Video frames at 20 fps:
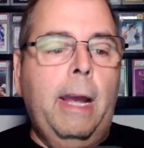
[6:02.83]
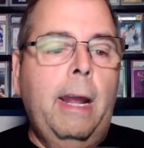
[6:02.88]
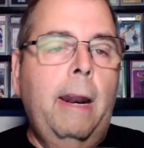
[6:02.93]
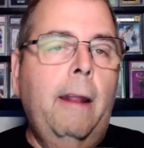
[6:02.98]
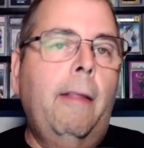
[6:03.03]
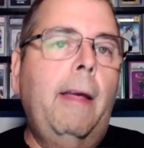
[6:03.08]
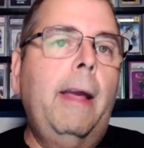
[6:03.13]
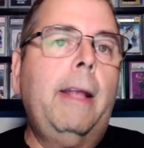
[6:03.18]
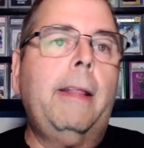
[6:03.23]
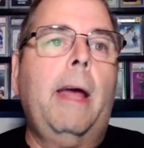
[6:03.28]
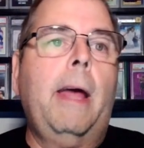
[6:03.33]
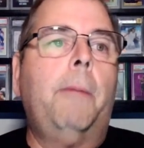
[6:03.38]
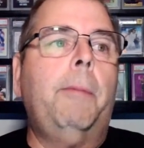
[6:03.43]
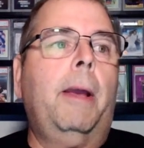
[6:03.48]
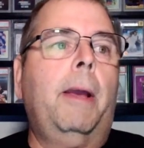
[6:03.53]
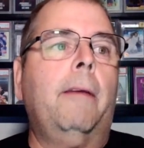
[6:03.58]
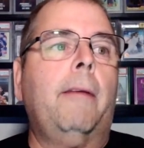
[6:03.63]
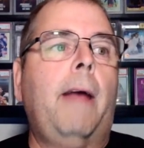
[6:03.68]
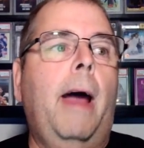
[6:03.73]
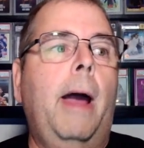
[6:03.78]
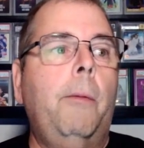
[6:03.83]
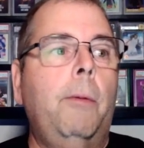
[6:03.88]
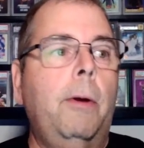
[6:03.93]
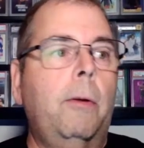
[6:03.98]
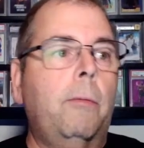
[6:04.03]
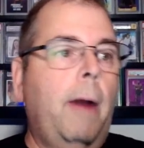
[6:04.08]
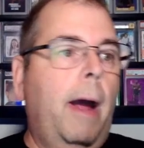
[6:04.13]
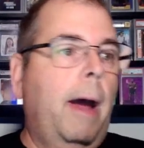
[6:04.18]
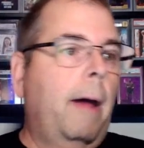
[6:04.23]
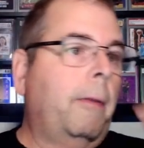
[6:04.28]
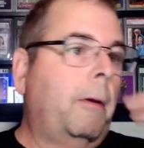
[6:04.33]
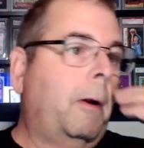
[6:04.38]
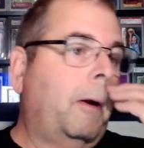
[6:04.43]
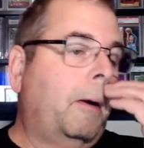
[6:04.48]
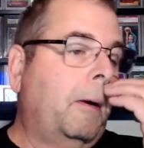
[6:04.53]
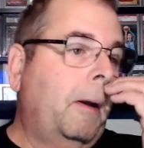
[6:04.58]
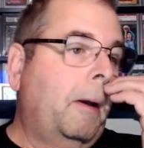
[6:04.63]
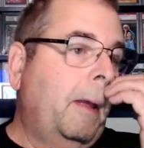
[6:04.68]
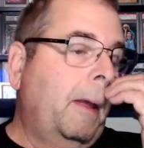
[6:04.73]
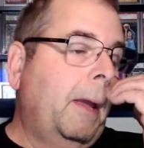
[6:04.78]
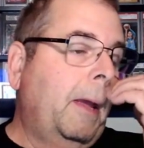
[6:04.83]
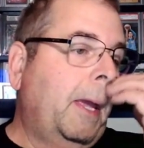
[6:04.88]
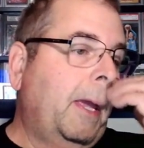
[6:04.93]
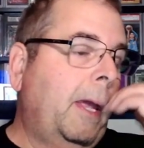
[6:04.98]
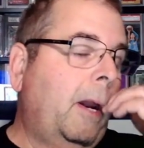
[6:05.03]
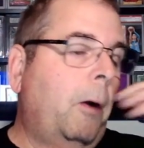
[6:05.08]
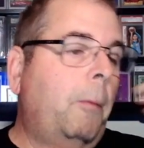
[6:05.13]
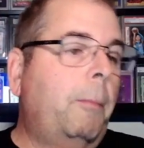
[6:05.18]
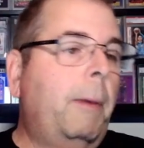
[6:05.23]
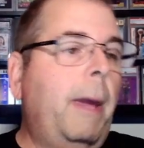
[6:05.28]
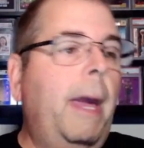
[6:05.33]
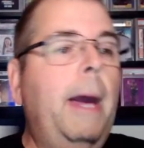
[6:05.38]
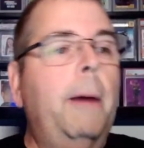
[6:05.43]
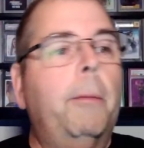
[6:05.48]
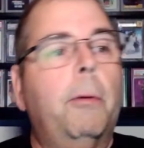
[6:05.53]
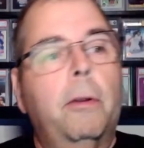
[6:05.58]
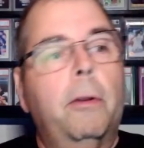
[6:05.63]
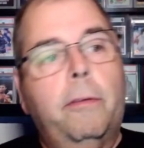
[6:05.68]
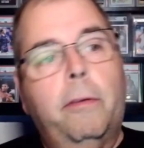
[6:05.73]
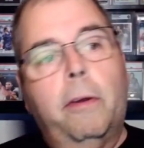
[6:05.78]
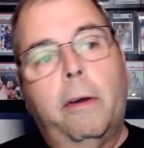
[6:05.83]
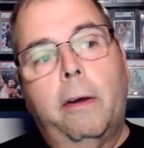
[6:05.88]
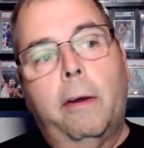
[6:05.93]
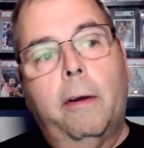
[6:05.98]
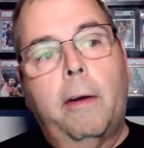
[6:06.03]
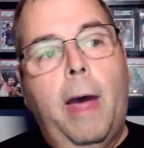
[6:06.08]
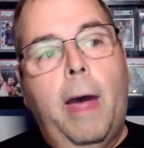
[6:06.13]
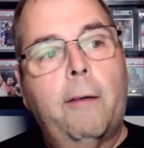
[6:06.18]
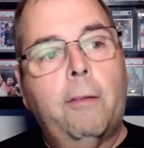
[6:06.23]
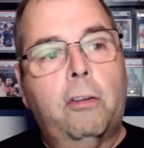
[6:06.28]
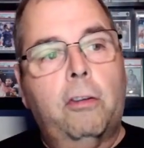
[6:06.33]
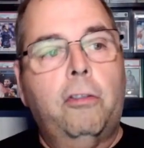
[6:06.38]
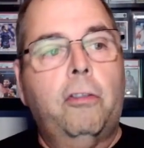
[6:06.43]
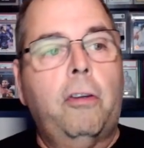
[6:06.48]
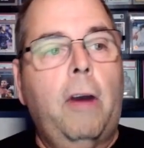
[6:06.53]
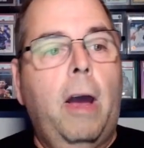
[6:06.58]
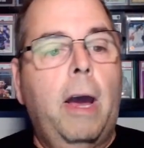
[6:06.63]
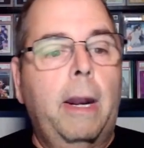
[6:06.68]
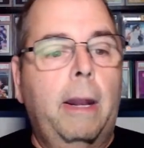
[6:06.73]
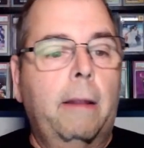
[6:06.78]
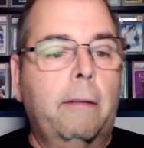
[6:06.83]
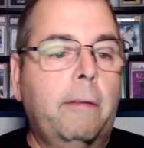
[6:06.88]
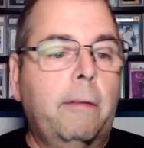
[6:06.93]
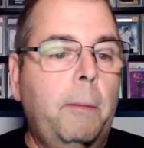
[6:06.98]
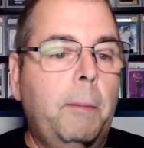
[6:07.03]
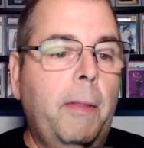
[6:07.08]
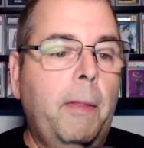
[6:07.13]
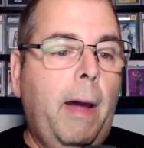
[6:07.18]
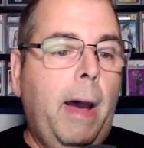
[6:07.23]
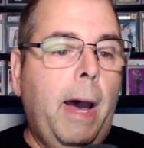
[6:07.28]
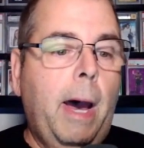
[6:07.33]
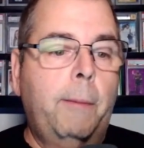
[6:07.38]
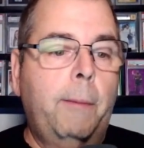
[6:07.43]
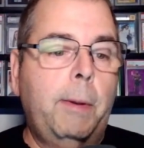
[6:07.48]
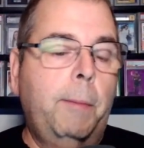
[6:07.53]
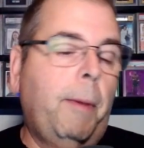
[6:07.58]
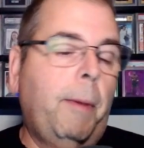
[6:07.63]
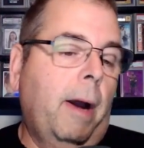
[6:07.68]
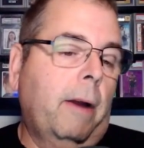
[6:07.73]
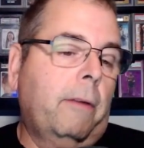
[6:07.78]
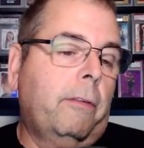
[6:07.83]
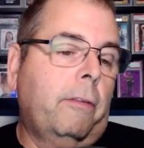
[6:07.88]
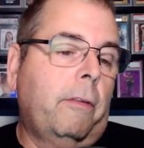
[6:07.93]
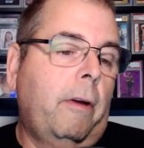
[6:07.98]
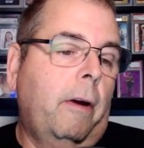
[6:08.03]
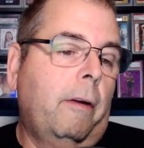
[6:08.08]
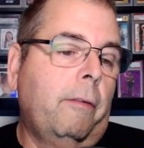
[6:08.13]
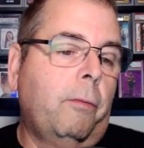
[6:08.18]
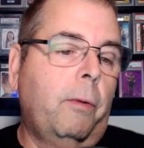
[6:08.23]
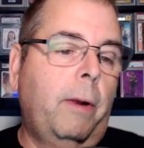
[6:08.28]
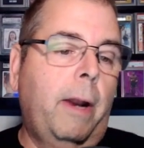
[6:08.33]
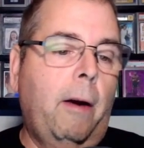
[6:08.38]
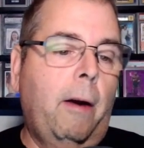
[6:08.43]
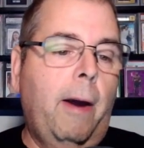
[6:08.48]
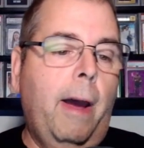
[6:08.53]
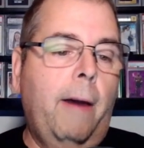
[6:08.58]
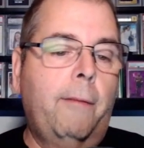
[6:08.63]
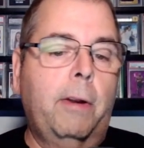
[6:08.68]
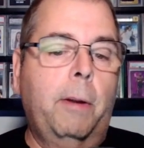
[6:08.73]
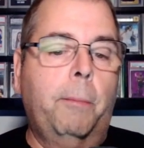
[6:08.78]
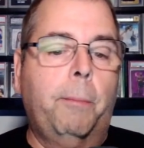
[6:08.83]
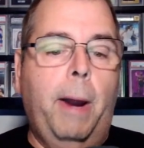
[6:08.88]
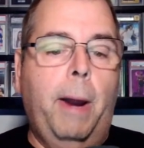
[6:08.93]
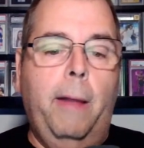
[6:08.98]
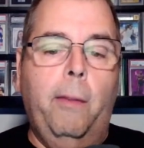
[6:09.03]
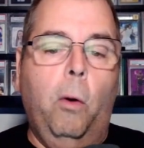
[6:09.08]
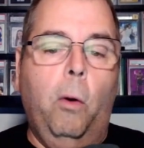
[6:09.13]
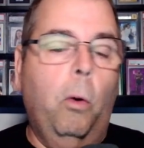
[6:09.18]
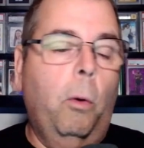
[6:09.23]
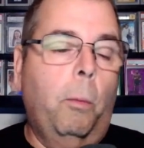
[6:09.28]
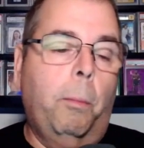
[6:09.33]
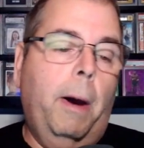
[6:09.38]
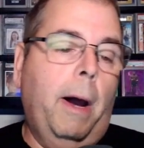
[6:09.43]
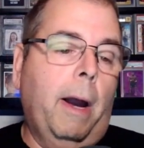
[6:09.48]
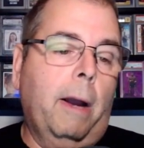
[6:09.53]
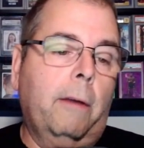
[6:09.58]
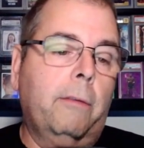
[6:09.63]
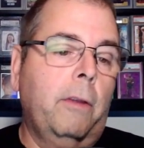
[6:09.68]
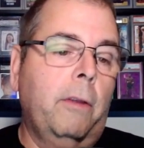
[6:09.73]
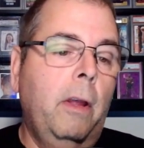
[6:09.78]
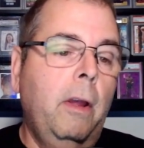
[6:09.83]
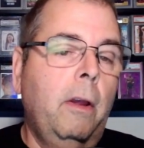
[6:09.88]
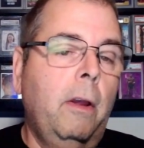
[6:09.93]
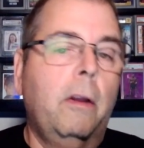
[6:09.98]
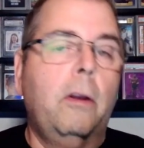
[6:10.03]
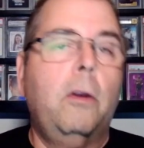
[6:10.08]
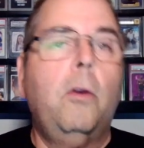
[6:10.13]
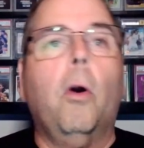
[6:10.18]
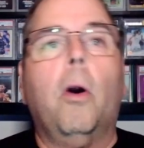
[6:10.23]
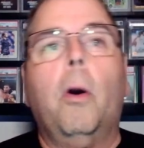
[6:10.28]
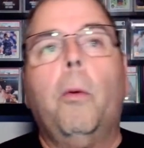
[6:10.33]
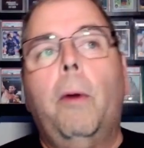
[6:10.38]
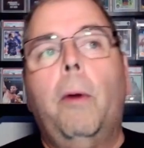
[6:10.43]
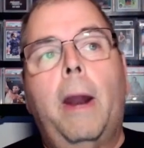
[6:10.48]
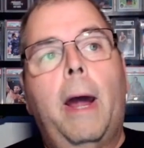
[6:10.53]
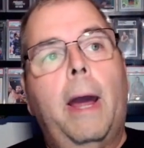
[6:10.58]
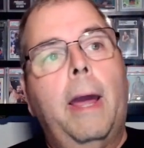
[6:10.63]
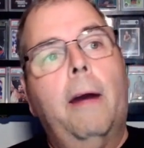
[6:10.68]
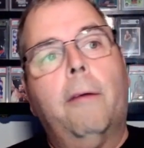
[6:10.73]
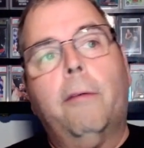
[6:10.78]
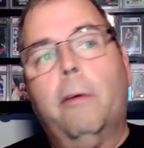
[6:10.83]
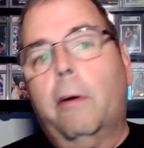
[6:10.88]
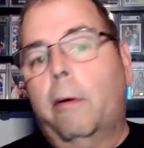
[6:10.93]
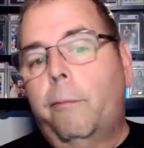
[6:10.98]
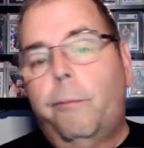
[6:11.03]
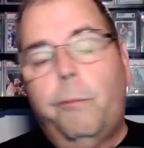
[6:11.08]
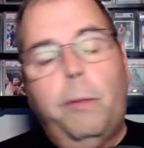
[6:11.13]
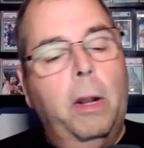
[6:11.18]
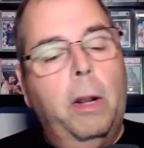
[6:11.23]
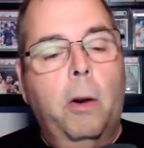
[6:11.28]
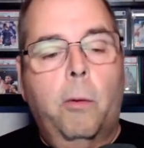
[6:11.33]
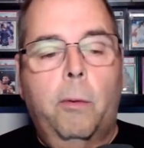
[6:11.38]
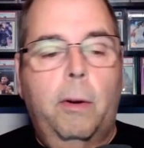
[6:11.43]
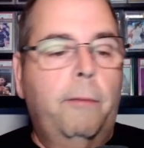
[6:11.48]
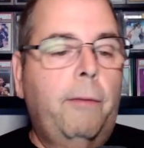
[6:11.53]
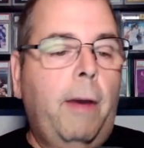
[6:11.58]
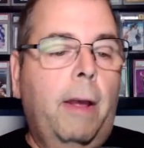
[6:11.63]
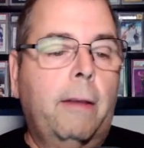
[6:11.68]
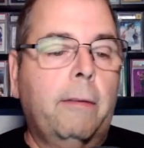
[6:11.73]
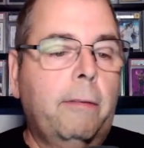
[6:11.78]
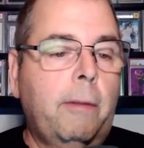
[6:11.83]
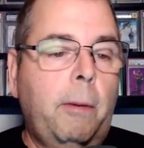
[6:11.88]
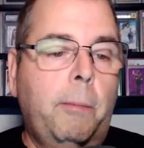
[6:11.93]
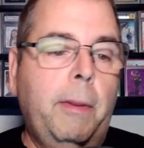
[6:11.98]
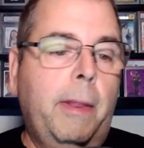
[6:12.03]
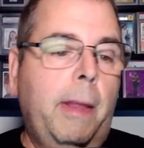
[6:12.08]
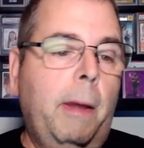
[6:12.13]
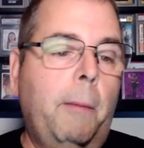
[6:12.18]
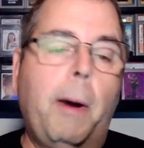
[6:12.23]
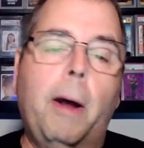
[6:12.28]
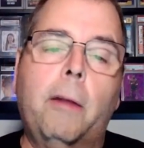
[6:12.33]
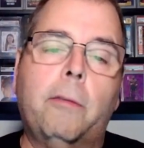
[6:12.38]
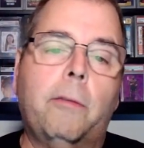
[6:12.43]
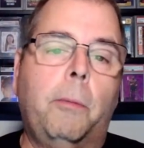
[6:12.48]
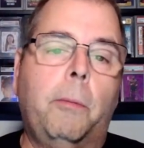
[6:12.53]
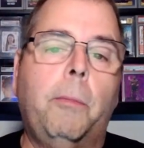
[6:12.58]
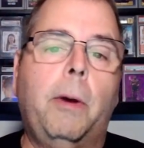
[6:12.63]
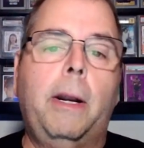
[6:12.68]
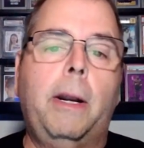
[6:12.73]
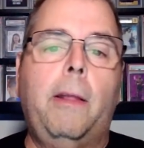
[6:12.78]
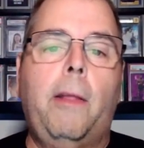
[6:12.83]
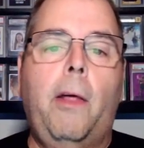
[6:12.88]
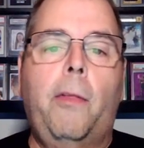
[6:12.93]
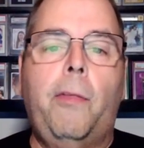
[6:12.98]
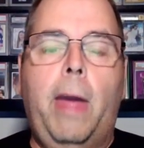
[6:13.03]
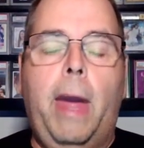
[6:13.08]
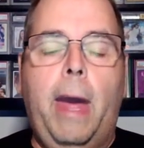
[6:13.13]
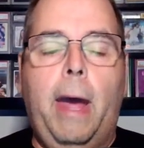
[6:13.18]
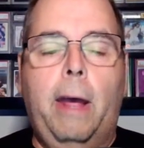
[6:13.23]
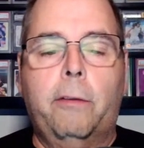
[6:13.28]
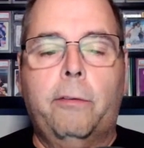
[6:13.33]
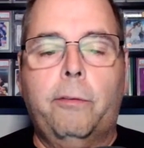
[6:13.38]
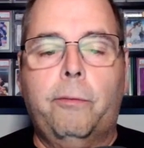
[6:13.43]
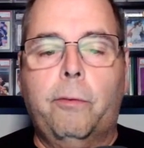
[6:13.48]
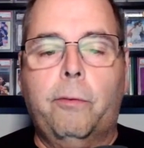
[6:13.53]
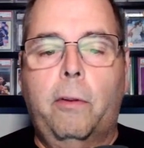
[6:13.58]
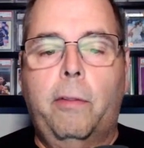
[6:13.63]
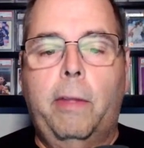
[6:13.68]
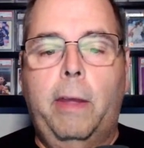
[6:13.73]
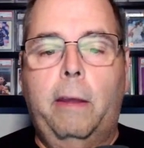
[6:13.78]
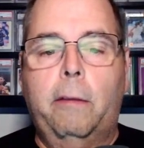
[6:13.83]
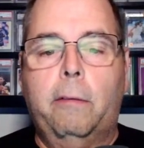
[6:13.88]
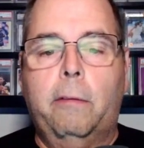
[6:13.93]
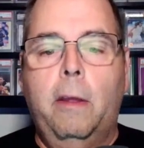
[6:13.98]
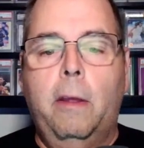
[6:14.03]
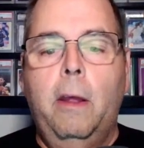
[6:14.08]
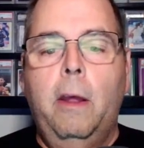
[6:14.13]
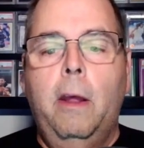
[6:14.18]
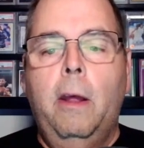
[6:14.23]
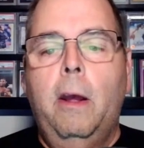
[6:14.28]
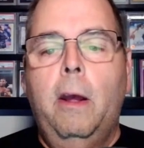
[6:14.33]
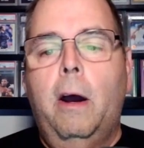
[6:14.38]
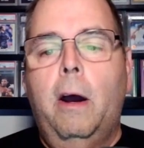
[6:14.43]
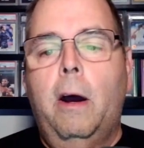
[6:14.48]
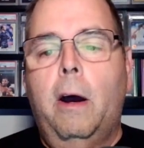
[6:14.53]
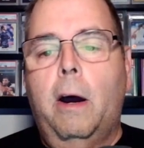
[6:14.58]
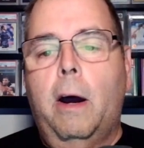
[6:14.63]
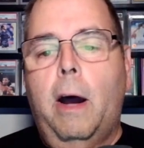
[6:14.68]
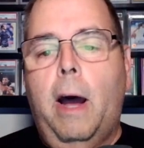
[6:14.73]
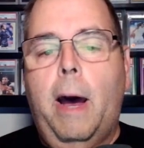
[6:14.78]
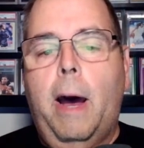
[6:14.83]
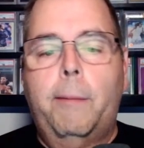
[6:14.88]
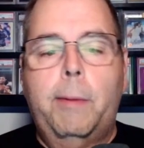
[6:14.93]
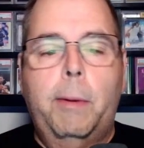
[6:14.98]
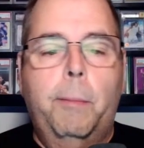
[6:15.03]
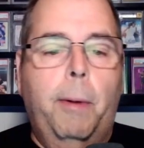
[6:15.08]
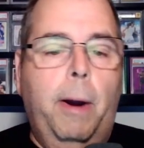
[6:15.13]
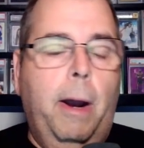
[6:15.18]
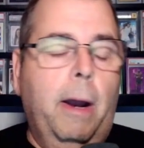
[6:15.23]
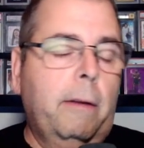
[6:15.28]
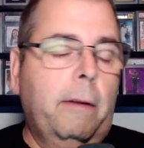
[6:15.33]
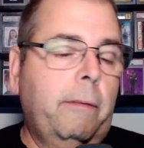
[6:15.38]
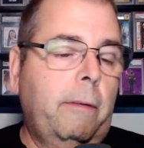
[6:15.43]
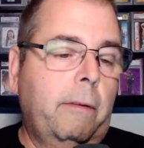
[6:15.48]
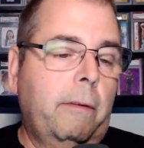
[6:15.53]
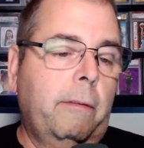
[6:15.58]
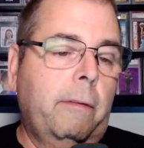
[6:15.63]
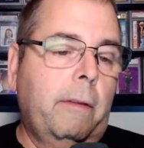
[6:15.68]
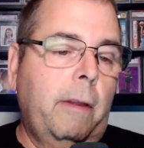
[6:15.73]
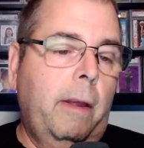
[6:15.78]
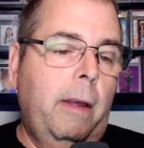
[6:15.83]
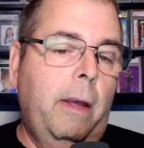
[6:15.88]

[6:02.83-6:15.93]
kind of like that because I would rather, you know, be able to have a shot at some of the hobby box stuff without having to buy the whole box, nor would I ever, you know, invest some of the amounts of money that they ask for these hobby boxes.